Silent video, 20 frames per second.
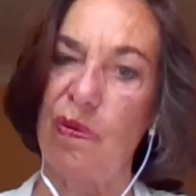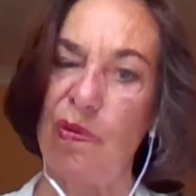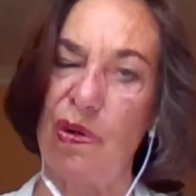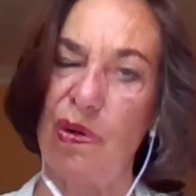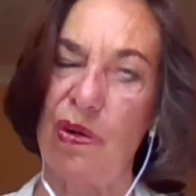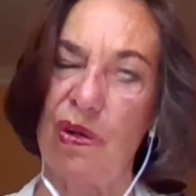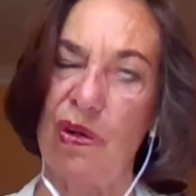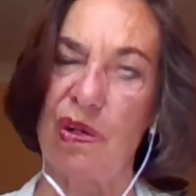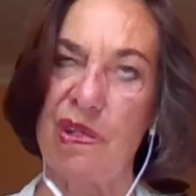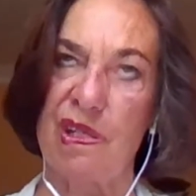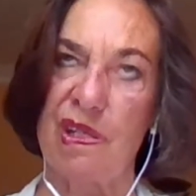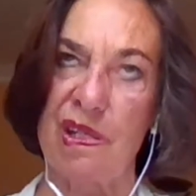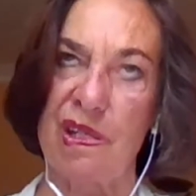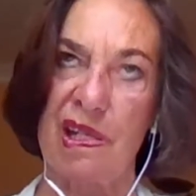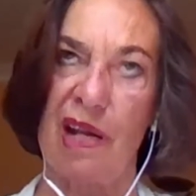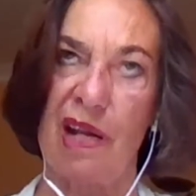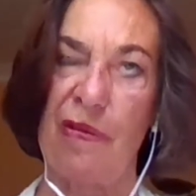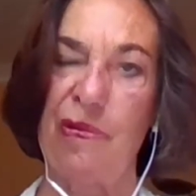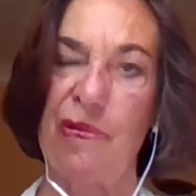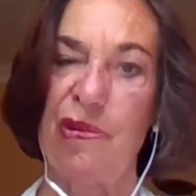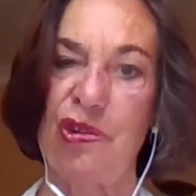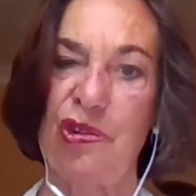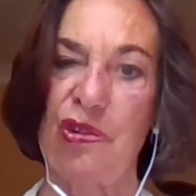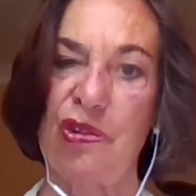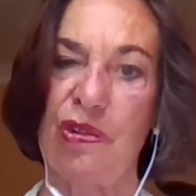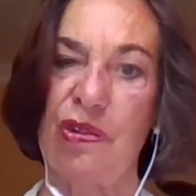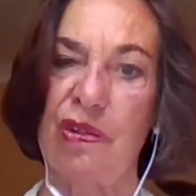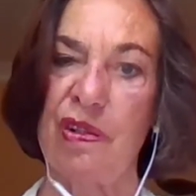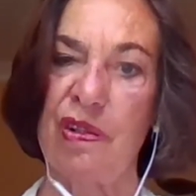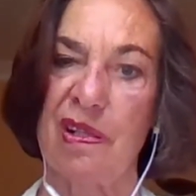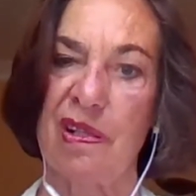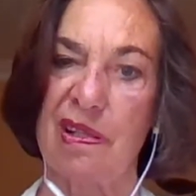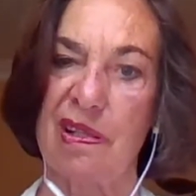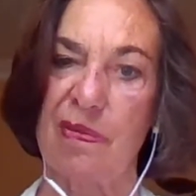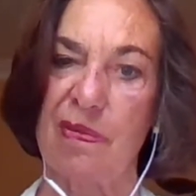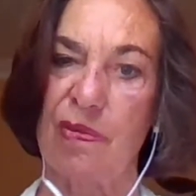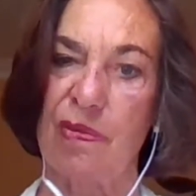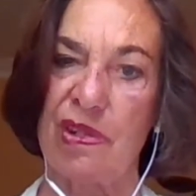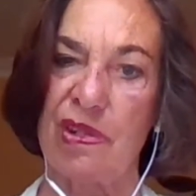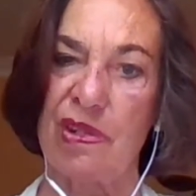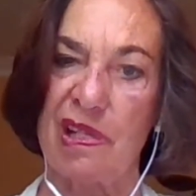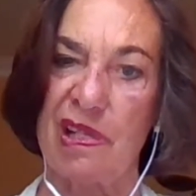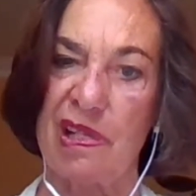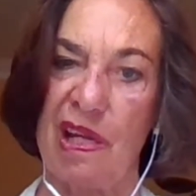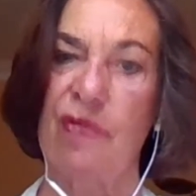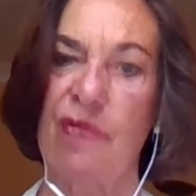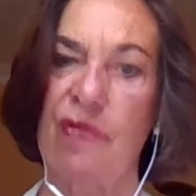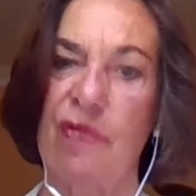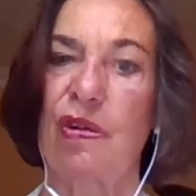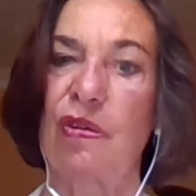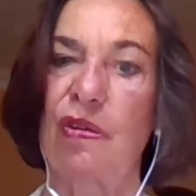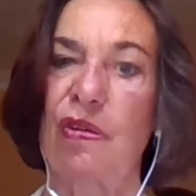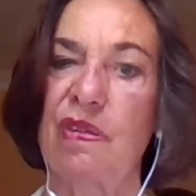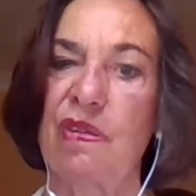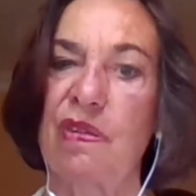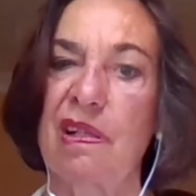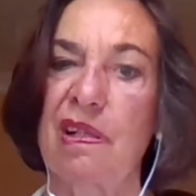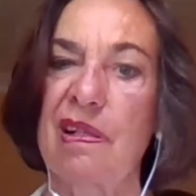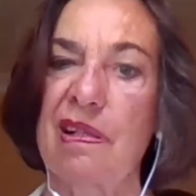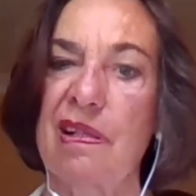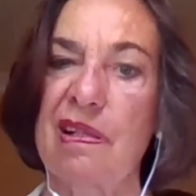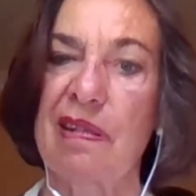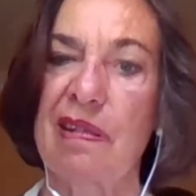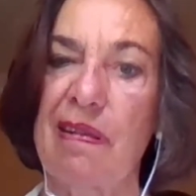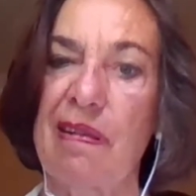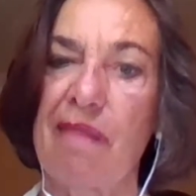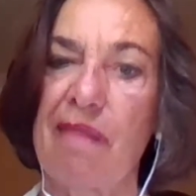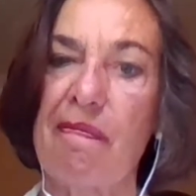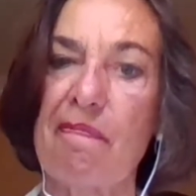With more self-assurance, more self-confidence.